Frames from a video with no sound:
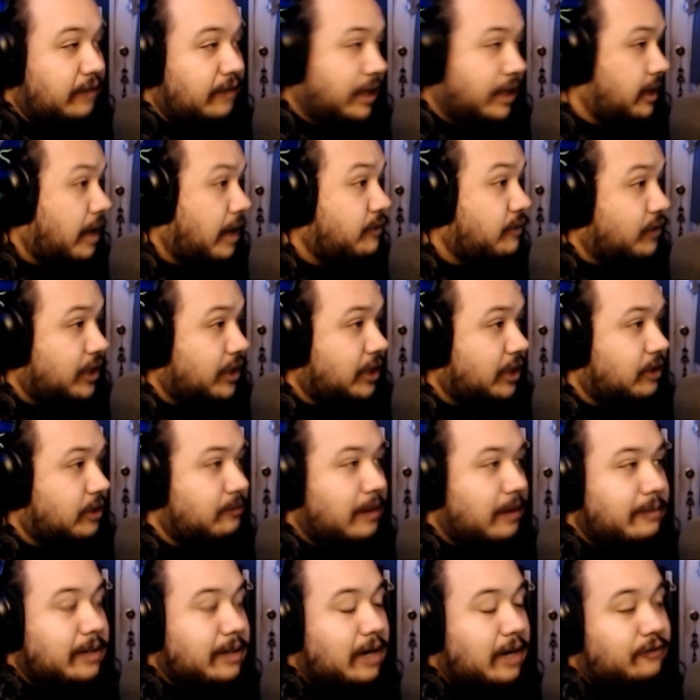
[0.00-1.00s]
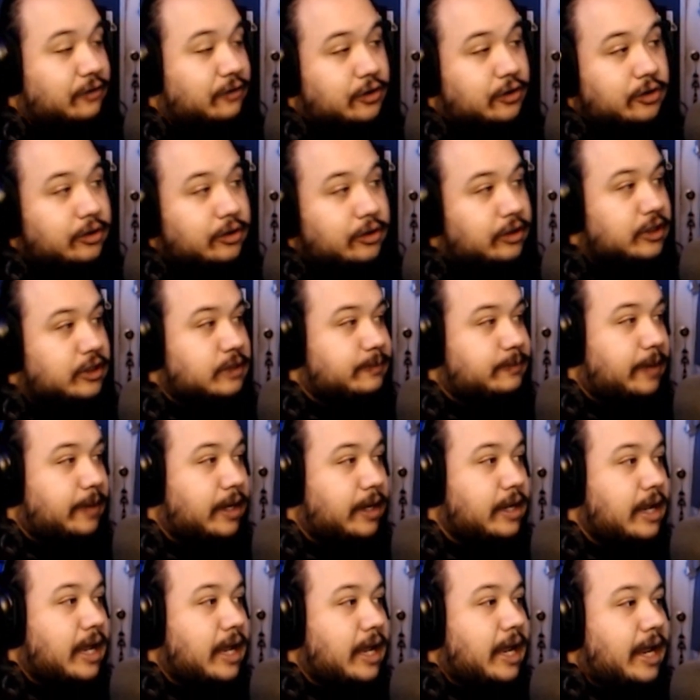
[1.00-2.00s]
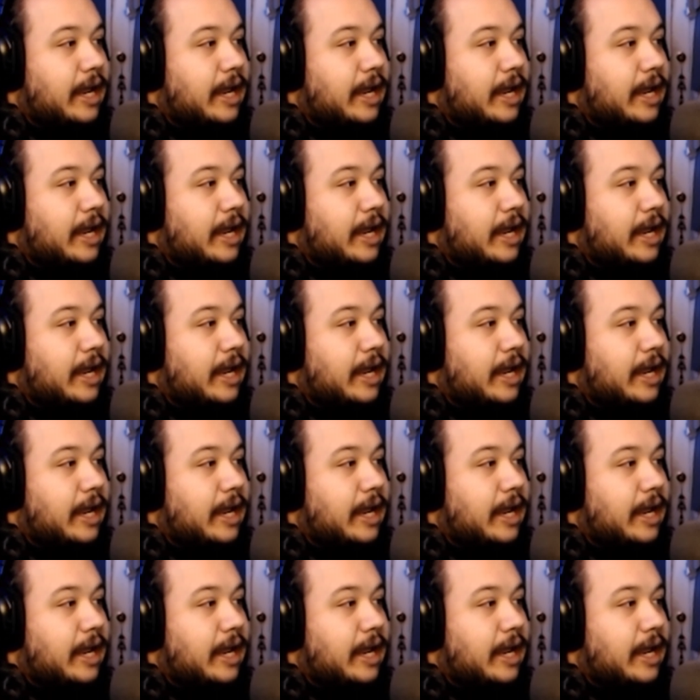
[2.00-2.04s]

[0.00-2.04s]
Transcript: like every year maybe not for new year's but